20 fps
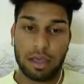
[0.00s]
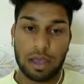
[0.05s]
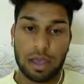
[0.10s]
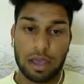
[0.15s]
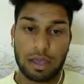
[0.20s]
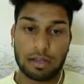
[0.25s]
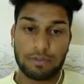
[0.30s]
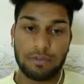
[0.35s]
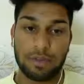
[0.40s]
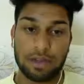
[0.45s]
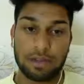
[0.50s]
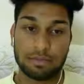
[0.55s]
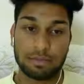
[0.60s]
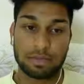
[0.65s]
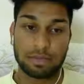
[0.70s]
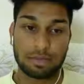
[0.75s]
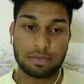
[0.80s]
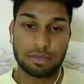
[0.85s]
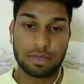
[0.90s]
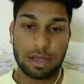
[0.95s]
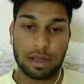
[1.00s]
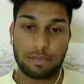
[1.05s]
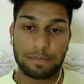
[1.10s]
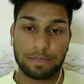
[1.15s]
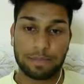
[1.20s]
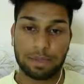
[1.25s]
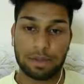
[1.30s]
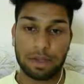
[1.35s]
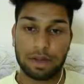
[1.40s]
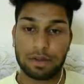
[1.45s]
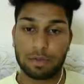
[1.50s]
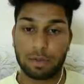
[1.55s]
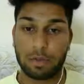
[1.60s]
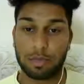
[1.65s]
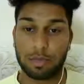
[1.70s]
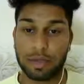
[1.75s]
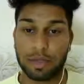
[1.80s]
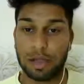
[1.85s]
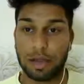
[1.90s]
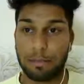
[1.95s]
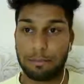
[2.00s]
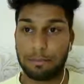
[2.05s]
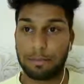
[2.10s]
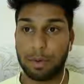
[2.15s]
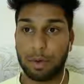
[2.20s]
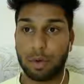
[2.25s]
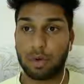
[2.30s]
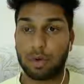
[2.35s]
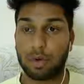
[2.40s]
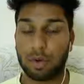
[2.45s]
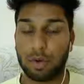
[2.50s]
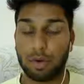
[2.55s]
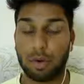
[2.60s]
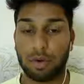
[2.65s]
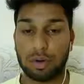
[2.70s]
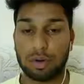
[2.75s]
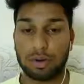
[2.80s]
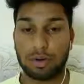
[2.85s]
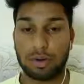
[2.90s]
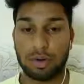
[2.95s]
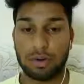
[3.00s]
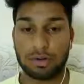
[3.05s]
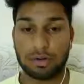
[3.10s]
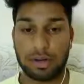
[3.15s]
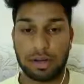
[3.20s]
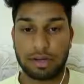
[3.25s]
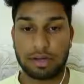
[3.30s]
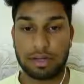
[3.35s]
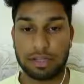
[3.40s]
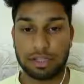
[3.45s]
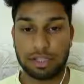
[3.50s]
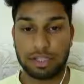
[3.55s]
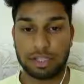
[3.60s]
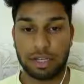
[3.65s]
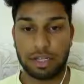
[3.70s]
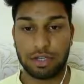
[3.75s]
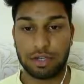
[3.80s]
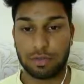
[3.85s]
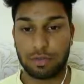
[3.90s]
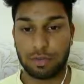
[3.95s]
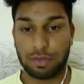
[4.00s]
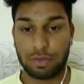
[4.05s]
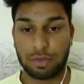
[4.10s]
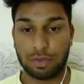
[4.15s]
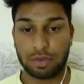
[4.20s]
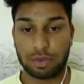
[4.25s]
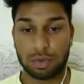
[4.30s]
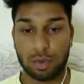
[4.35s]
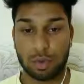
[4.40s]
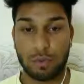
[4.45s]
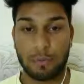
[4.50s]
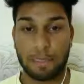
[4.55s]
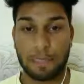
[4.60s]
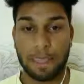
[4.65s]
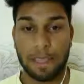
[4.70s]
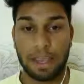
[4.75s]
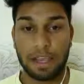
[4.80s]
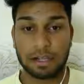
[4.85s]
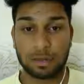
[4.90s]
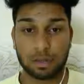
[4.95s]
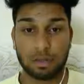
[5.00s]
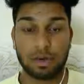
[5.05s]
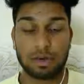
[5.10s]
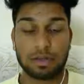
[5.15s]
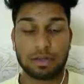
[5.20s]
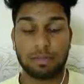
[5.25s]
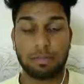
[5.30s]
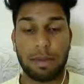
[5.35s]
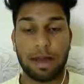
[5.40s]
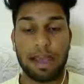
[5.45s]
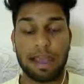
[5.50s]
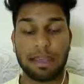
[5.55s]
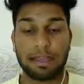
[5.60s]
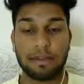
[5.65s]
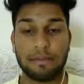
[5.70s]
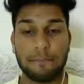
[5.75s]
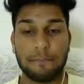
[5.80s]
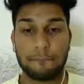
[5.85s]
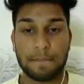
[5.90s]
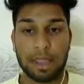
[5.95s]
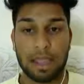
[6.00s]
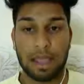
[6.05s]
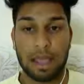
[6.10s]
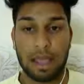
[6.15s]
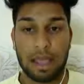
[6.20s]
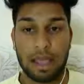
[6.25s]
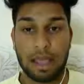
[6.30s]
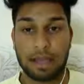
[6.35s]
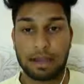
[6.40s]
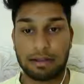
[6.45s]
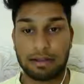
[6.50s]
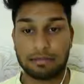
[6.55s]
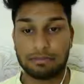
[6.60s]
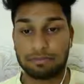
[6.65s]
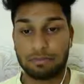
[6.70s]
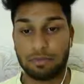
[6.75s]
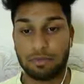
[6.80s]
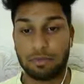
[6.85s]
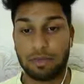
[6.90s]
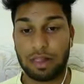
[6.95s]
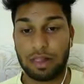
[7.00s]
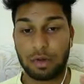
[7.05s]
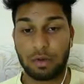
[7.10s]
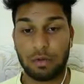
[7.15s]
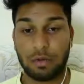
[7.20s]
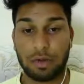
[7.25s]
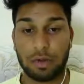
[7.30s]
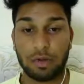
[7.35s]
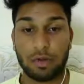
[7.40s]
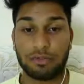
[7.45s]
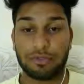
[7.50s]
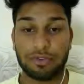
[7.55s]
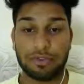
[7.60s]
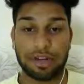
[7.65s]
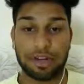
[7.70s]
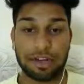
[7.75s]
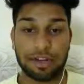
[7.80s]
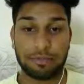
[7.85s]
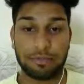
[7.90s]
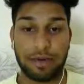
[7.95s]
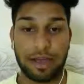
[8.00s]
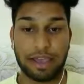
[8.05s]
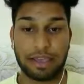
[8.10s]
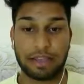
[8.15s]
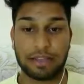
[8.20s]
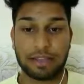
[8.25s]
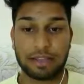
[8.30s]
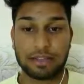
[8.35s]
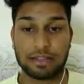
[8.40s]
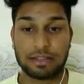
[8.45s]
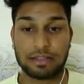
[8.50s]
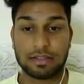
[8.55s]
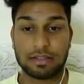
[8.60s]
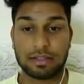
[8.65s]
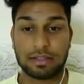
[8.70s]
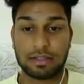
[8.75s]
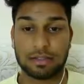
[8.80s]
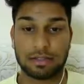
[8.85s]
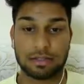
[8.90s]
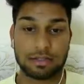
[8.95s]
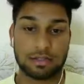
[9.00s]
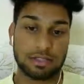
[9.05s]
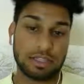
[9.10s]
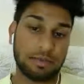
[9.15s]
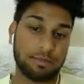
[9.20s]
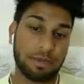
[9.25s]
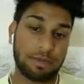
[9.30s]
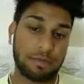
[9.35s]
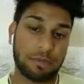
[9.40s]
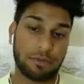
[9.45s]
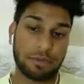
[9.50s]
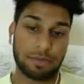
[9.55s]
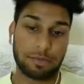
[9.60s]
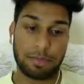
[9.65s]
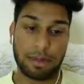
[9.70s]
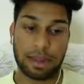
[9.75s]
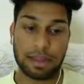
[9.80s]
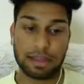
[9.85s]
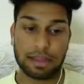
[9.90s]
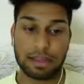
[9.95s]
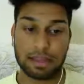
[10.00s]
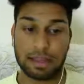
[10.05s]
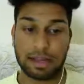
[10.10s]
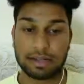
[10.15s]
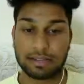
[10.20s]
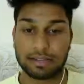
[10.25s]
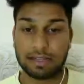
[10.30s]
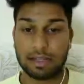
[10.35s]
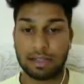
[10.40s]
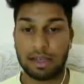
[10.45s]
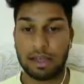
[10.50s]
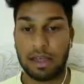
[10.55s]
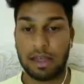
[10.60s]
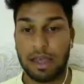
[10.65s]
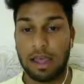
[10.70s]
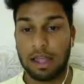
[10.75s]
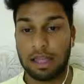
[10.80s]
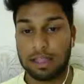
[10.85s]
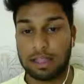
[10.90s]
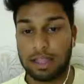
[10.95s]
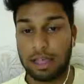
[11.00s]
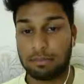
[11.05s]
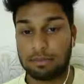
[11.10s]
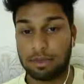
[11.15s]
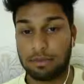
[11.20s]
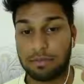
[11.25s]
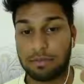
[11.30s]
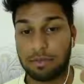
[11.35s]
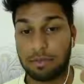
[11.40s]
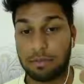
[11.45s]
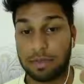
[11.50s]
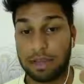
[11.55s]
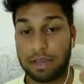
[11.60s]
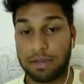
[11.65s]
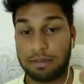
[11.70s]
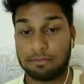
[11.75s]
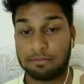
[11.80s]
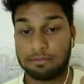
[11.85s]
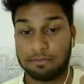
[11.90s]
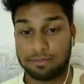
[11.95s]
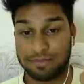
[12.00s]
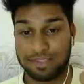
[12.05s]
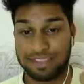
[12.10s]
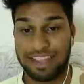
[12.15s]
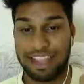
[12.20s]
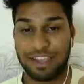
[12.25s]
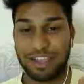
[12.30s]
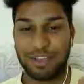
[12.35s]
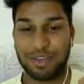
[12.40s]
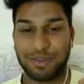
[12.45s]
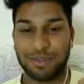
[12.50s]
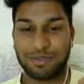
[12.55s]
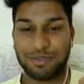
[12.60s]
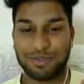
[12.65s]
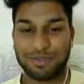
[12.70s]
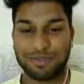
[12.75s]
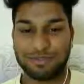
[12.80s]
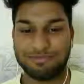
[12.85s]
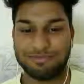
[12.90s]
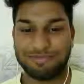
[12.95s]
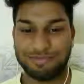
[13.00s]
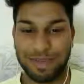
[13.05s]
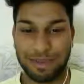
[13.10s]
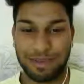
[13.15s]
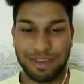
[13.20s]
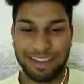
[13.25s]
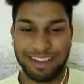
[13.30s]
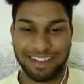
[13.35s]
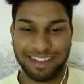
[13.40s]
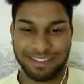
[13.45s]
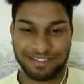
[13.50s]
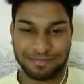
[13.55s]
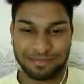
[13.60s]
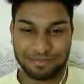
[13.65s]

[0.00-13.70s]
and William Souza, they're dropping a pure gold content in this interview. So it's worth buying, and well, you will not regret it buying. CPA Profit Plan gets a thumbs up from me. Thank you. Bye-bye.